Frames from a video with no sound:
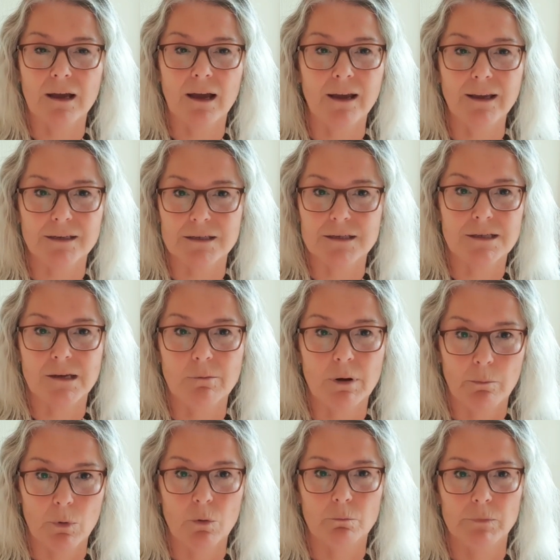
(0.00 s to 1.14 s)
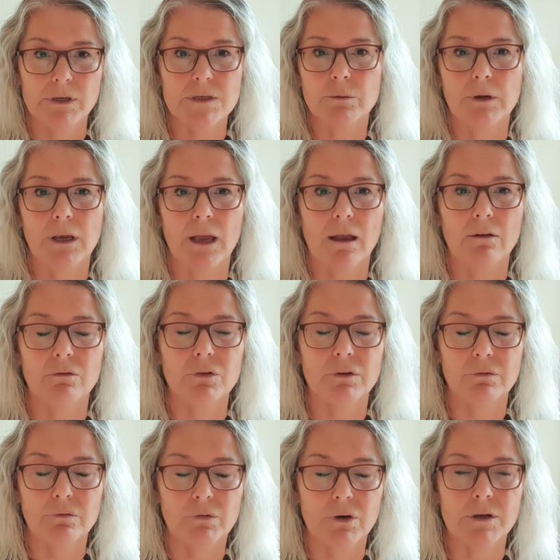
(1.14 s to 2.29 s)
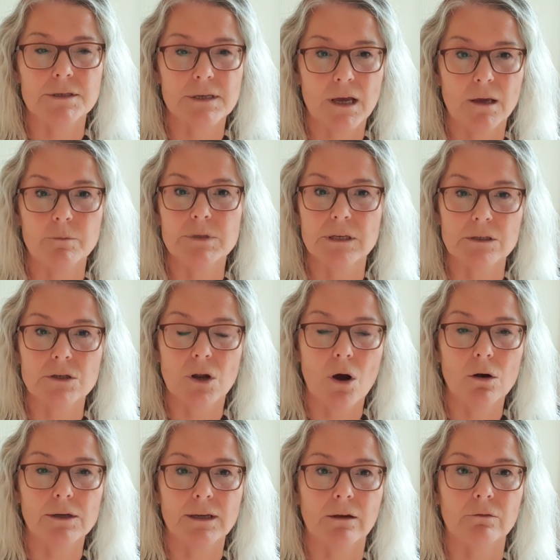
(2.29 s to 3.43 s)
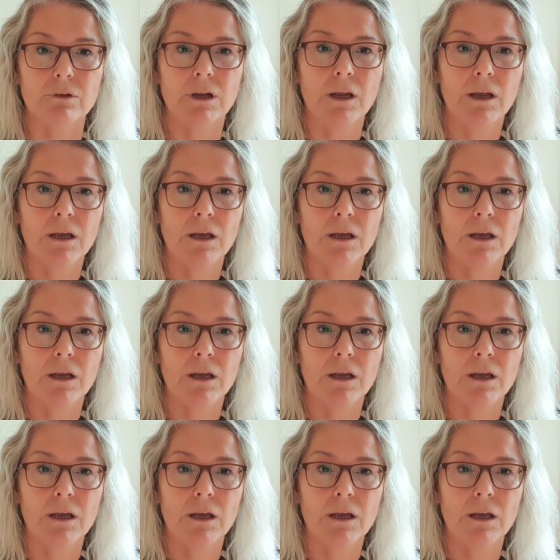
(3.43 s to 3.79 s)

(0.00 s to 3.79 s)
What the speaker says: get to see my mum this weekend for the first time since lockdown,